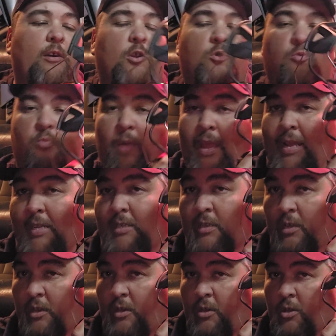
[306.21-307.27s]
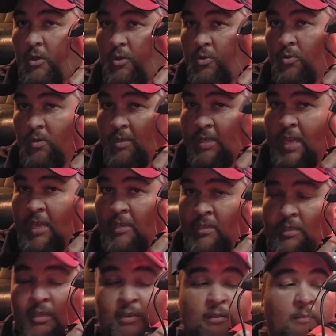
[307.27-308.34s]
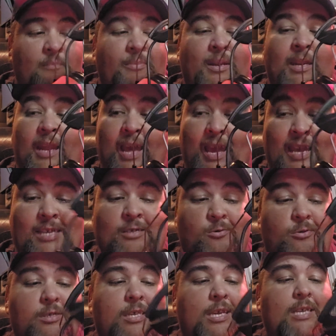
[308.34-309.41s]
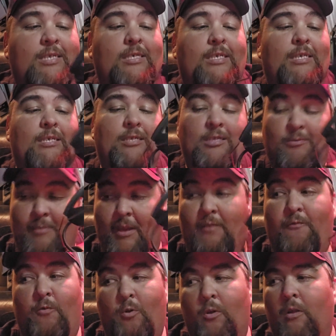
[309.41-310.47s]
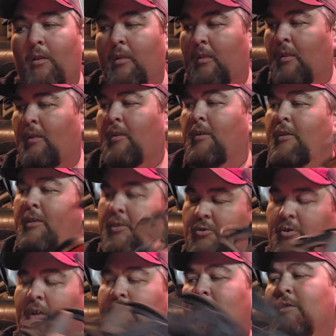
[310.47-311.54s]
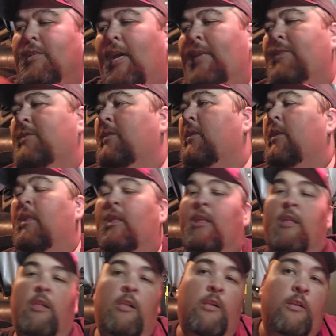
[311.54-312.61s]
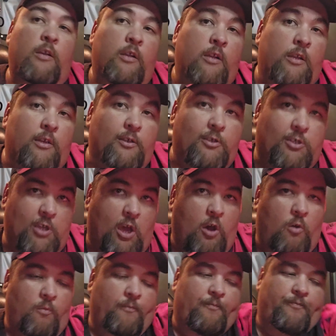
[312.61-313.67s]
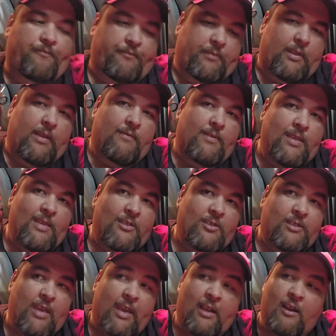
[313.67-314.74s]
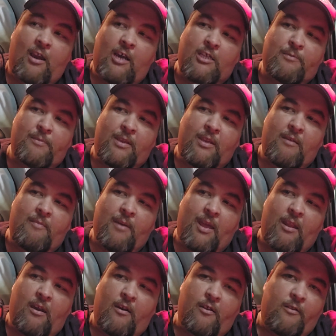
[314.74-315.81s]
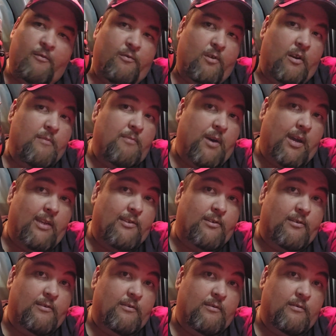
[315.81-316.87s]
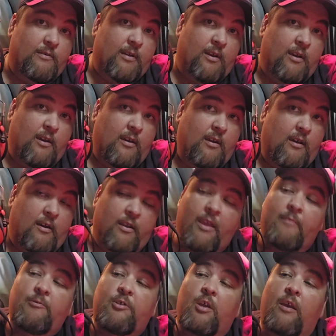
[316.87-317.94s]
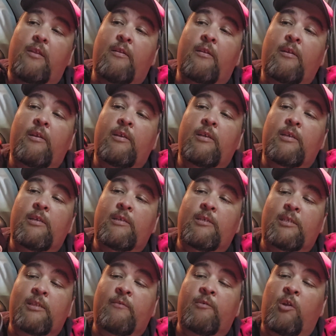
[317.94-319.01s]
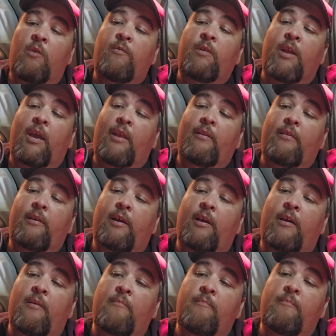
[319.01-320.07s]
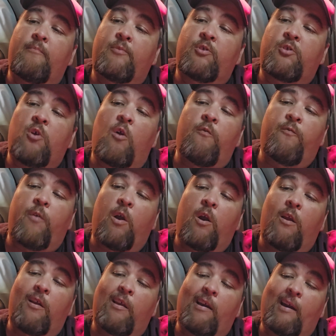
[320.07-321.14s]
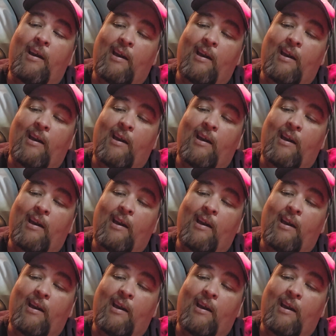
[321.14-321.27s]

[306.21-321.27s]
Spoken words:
great noise canceling, but it has noise canceling because it's made for construction sites. So this set cost me about $130 on Amazon, delivered overnight. So far,